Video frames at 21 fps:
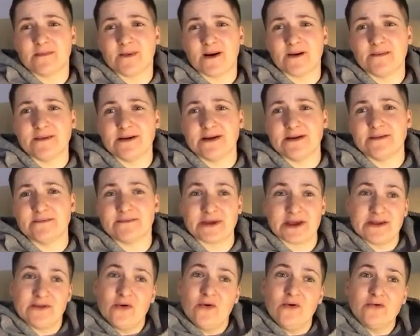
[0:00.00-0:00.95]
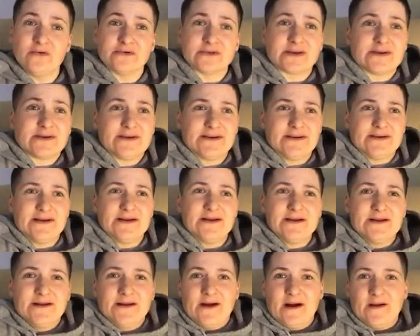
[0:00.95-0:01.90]
I mean I'm getting old I'm
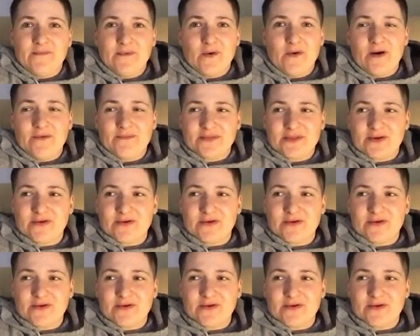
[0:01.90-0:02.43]
I'm